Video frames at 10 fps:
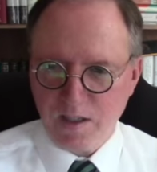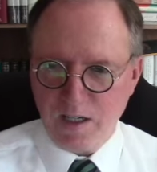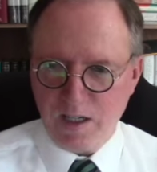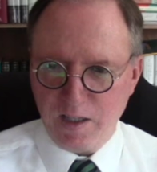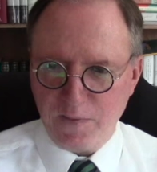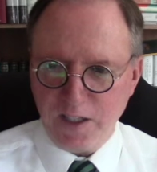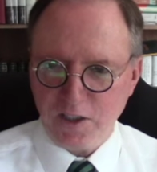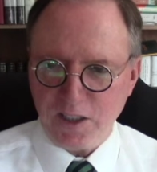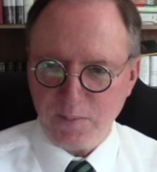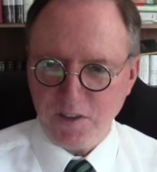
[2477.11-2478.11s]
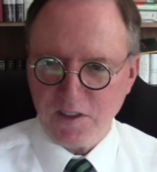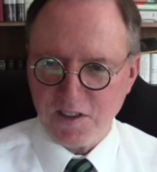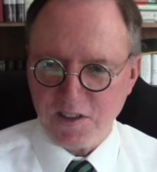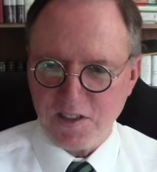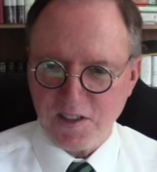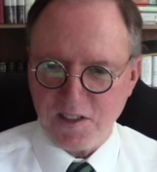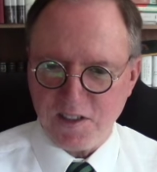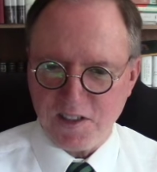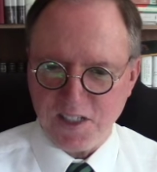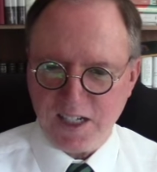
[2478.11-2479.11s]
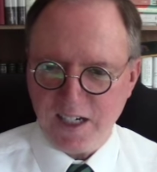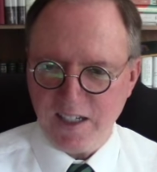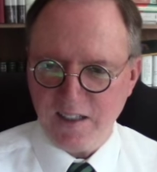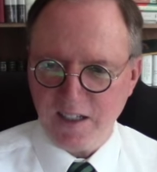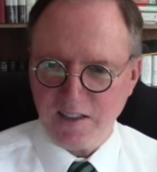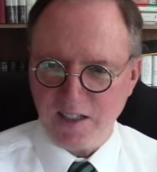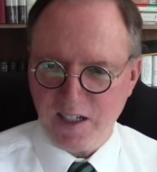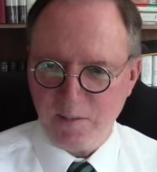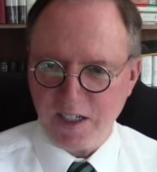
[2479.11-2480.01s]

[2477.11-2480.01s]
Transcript: Uh, if I look up into this the sky at nighttime,